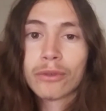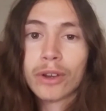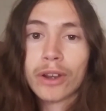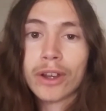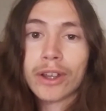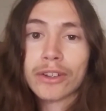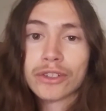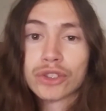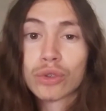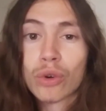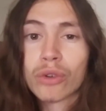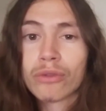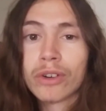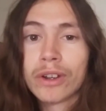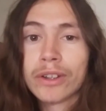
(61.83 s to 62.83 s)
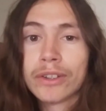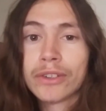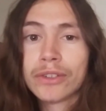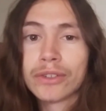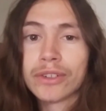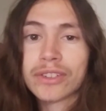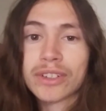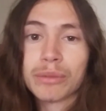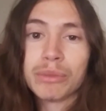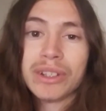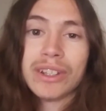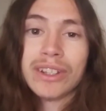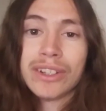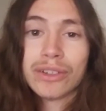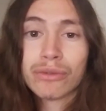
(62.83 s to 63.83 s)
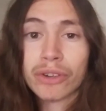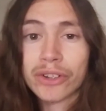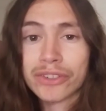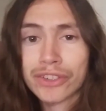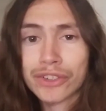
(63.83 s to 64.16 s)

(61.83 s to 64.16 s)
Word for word: uh, short runs. There's going to be easy runs